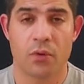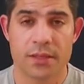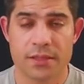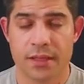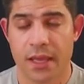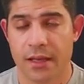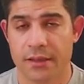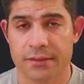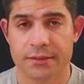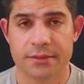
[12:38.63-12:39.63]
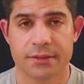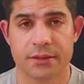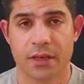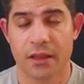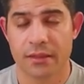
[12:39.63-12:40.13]
once again,
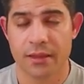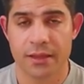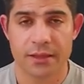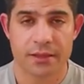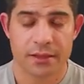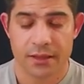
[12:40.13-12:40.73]
nothing.